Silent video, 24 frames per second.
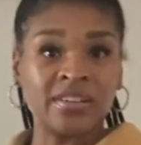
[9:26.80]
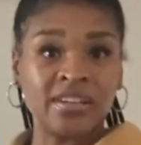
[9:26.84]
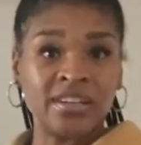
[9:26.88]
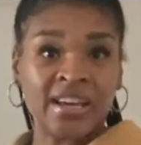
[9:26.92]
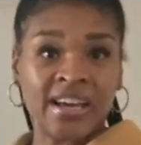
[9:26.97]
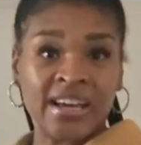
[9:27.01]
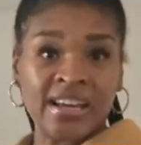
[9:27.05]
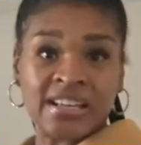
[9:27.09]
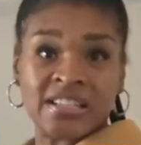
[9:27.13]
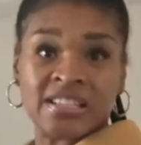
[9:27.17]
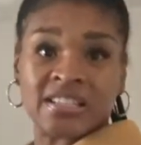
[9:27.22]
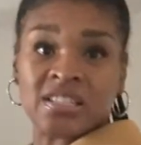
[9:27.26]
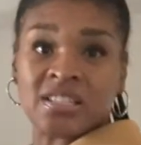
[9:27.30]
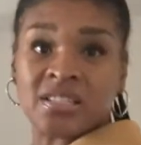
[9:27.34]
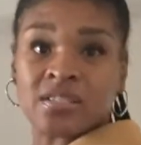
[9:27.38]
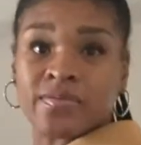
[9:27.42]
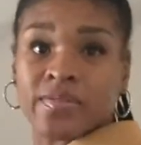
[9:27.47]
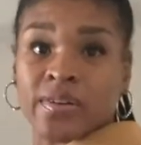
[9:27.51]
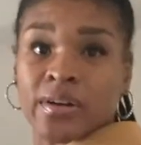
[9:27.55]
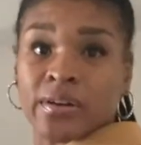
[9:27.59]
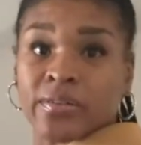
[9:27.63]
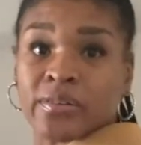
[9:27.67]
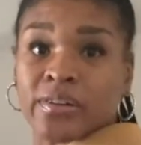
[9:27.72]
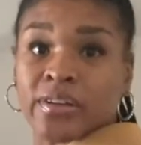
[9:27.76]
nice. It's
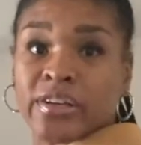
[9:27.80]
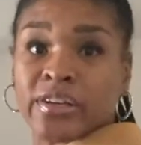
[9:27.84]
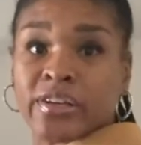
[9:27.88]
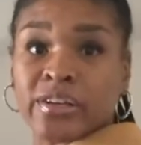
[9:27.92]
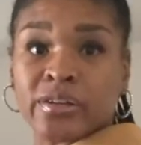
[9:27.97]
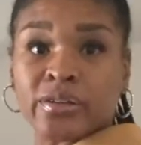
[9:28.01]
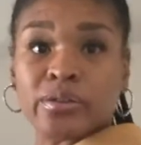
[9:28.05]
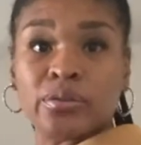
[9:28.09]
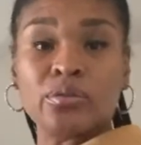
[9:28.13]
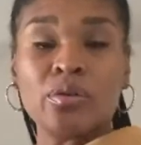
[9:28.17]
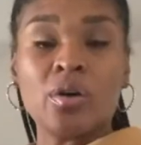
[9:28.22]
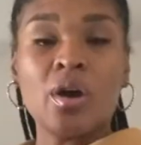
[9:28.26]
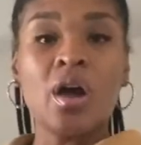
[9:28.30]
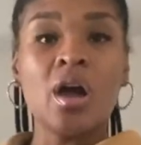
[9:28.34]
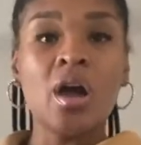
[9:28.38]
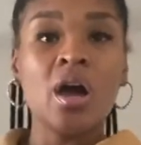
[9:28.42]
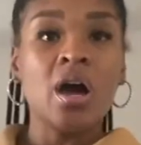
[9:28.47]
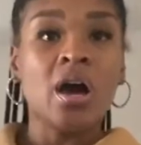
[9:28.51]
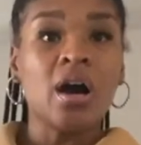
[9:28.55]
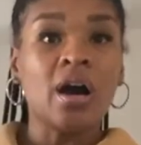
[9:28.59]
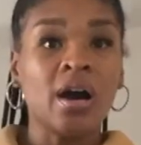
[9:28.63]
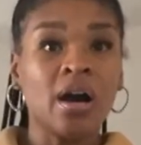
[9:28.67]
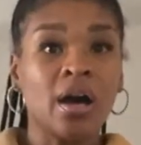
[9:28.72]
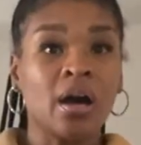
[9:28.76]
very cute.
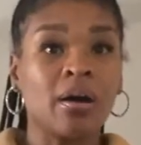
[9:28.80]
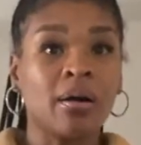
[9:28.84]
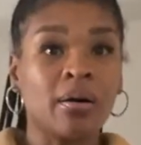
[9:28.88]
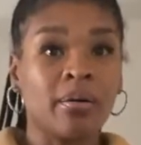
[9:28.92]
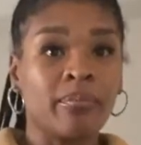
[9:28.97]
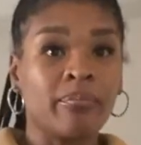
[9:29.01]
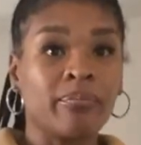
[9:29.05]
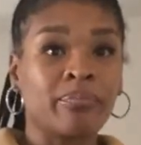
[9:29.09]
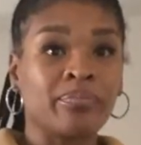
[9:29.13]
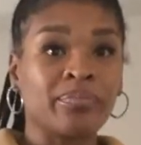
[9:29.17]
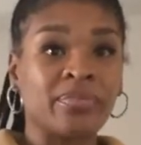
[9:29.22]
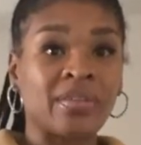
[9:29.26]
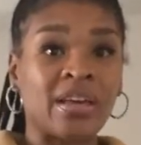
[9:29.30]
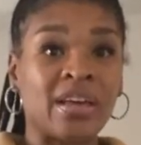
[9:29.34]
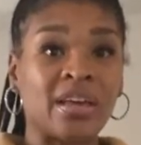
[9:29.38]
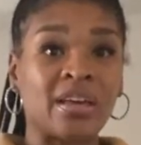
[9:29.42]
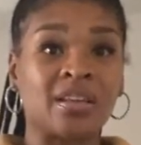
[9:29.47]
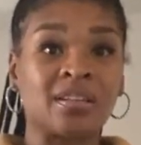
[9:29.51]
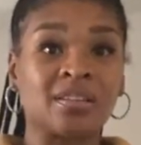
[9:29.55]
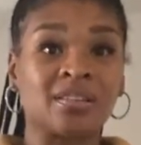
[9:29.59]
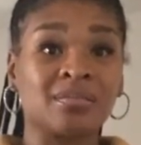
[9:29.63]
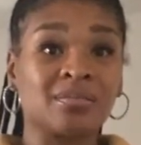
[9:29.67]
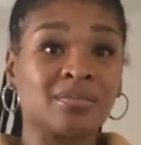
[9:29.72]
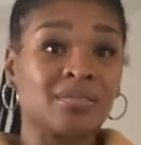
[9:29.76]
Um,
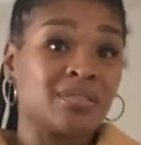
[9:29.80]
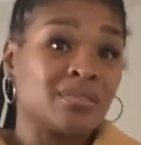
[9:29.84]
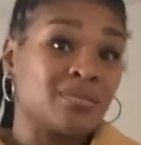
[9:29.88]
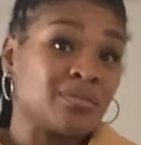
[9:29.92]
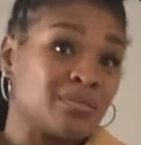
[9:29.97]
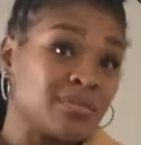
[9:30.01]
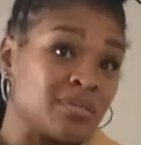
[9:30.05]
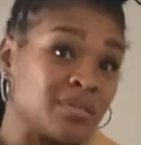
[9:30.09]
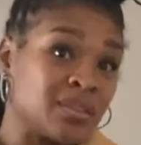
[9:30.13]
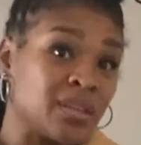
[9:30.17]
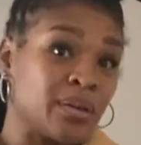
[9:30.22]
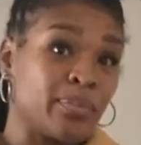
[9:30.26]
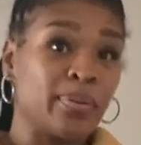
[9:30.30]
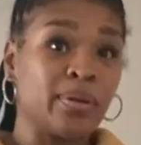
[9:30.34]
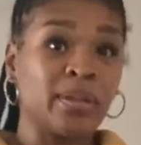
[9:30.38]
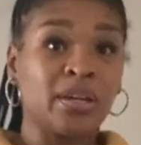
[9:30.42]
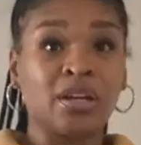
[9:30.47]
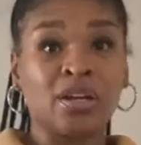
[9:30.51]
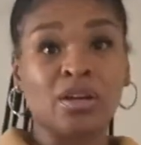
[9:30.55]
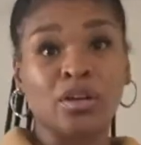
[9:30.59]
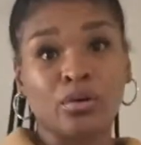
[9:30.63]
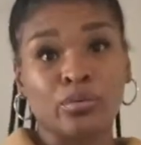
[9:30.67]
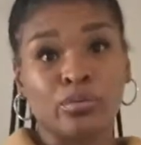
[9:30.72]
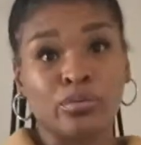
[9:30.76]

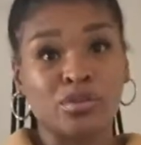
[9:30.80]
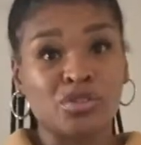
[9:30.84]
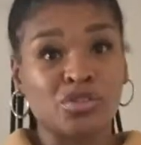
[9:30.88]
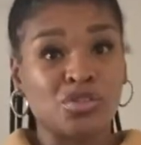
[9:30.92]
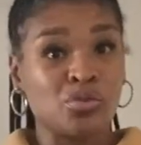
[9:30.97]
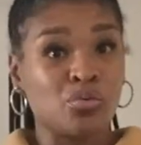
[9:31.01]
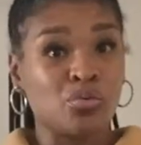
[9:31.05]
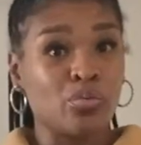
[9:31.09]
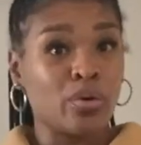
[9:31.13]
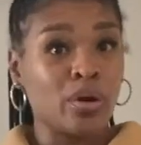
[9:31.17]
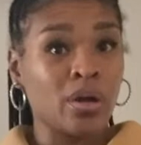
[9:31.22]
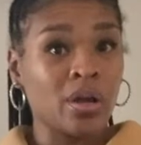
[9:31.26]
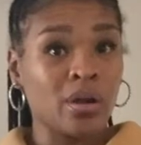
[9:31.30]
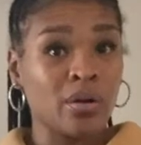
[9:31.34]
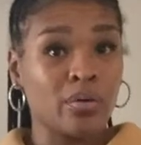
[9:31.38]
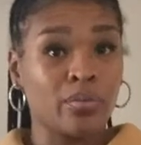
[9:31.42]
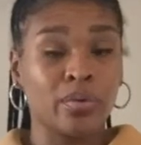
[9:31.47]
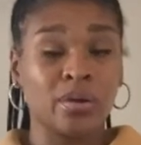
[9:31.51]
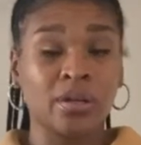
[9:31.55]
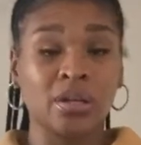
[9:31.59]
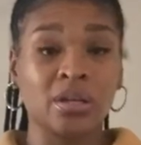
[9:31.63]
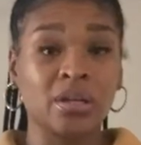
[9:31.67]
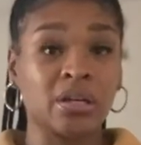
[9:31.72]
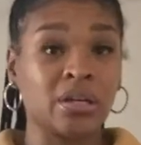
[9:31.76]
depending on what you wear
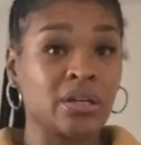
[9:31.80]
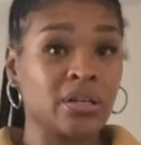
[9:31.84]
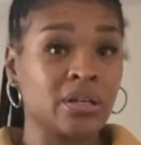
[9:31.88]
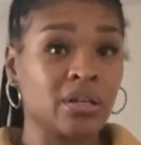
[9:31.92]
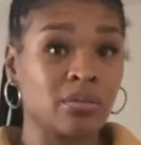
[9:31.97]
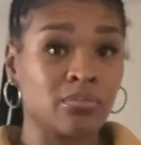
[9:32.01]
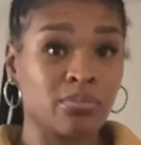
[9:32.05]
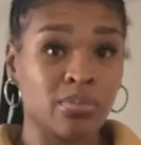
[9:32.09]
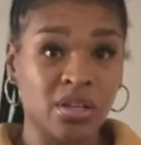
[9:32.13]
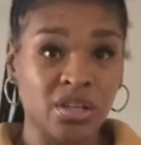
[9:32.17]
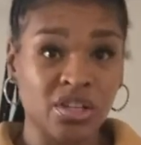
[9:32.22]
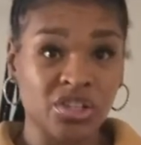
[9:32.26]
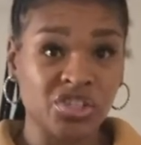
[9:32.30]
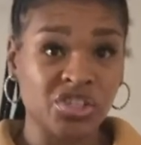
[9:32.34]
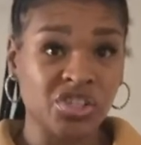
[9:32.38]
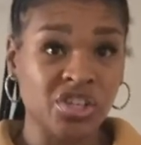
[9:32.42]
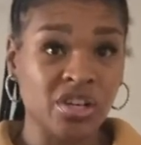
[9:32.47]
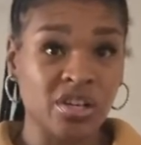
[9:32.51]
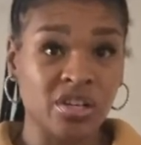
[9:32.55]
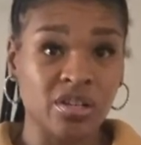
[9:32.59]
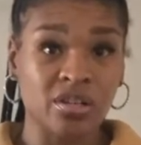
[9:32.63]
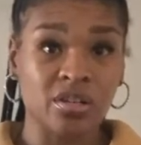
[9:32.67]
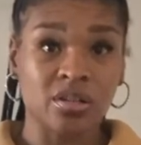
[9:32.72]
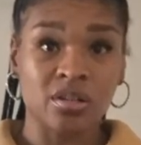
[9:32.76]
what it, could be a
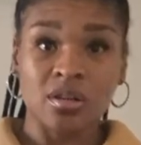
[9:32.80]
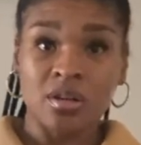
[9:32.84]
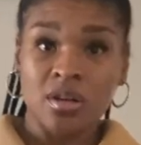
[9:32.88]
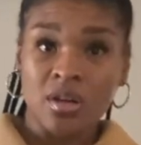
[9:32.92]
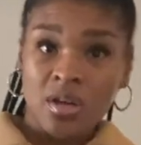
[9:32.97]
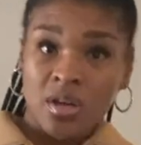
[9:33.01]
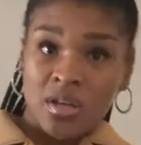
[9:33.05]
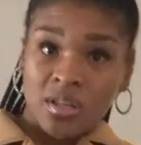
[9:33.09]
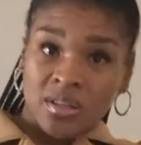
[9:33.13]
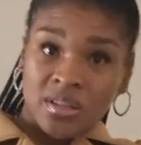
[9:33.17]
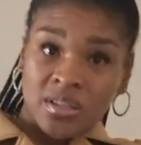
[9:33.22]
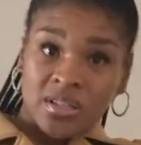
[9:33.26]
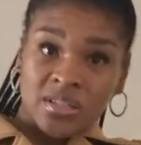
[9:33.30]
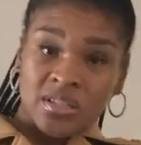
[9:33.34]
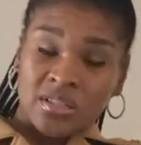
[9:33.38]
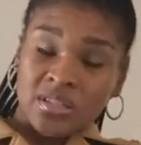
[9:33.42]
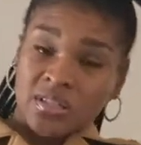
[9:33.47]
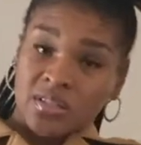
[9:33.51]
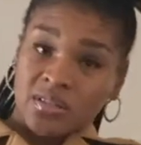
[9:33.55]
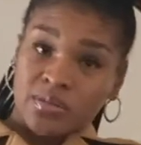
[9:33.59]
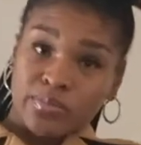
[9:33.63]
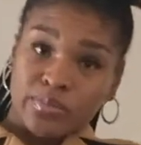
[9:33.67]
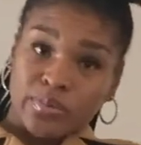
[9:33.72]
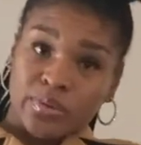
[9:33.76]
shirt. This
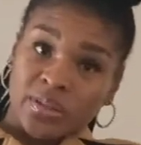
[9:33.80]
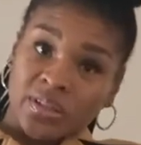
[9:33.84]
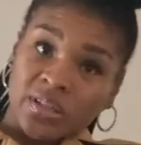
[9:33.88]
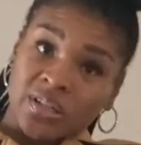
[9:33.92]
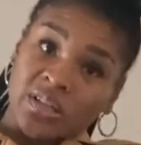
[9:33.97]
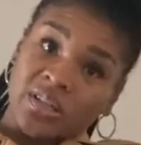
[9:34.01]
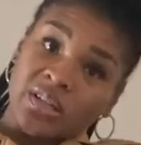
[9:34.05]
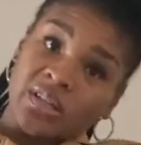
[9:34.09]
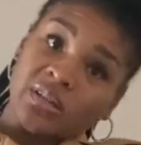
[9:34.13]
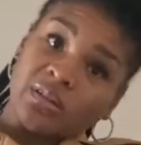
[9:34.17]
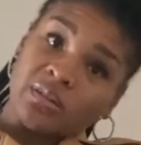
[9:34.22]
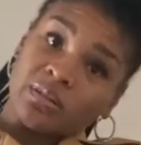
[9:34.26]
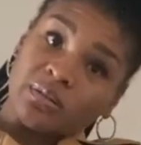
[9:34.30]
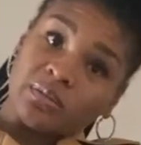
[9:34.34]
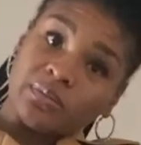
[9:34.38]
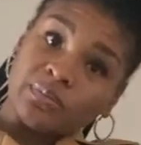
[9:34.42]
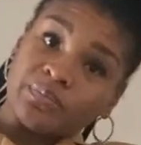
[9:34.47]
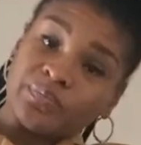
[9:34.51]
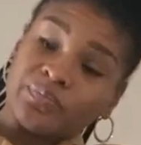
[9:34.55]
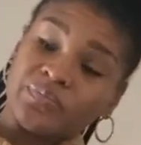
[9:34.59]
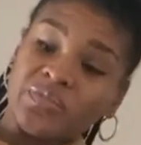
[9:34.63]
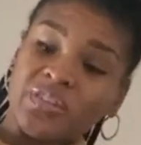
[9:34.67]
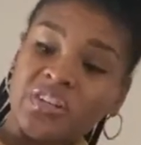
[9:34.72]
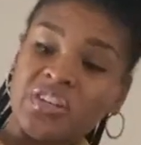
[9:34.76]
is really cute,
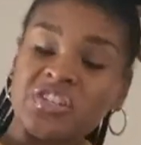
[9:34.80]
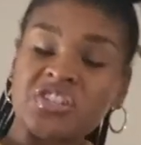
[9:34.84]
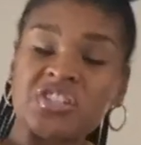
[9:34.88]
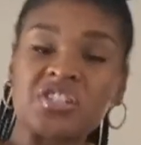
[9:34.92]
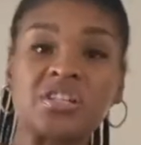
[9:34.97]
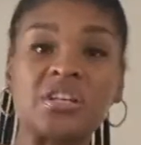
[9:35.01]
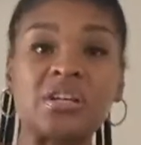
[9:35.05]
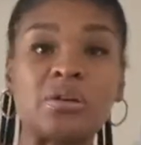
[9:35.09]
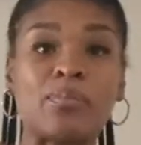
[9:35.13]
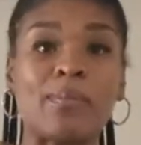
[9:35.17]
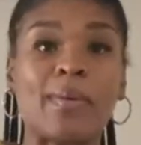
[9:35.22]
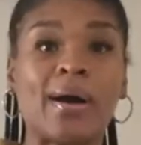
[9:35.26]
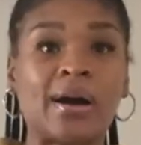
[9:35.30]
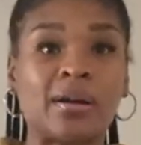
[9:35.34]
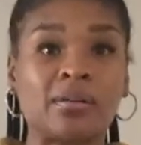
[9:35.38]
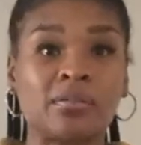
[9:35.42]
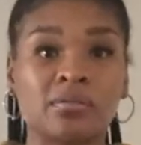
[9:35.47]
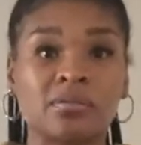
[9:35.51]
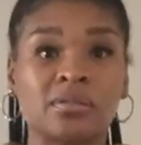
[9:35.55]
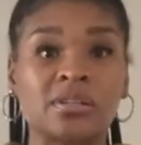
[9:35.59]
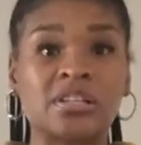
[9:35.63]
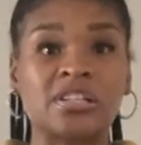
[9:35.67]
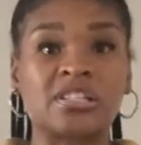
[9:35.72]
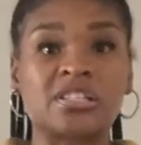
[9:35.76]
and she
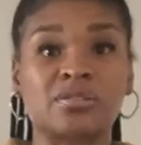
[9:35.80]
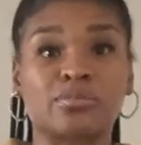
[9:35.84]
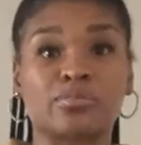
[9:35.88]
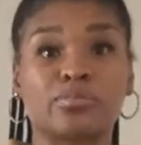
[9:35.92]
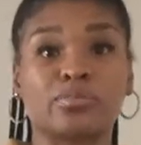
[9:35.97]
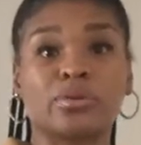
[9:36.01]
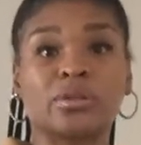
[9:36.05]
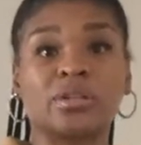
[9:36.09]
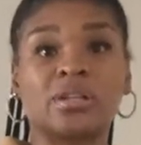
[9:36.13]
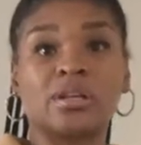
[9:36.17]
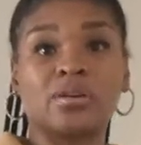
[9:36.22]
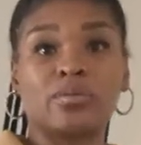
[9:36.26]
modeled this really